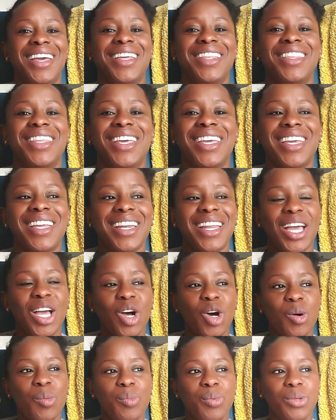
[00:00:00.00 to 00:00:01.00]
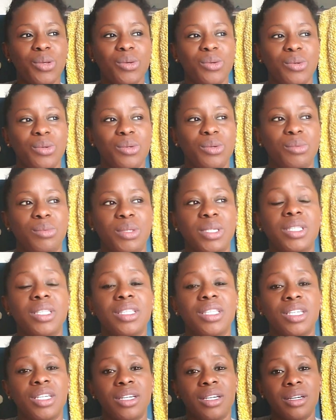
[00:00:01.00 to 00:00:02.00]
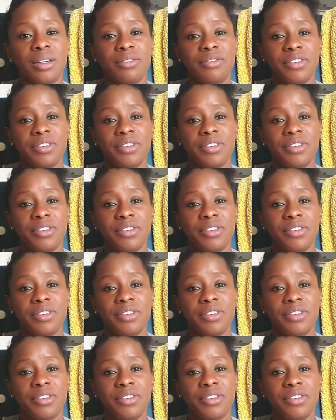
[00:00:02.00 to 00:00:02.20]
they can help you with the